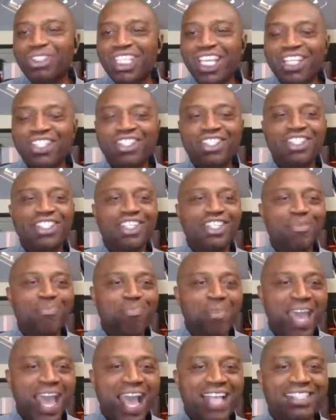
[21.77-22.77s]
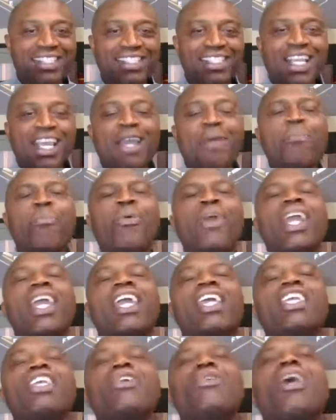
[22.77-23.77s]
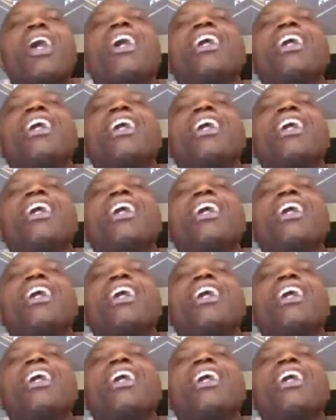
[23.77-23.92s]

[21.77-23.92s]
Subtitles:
teacher to the masses, bringing you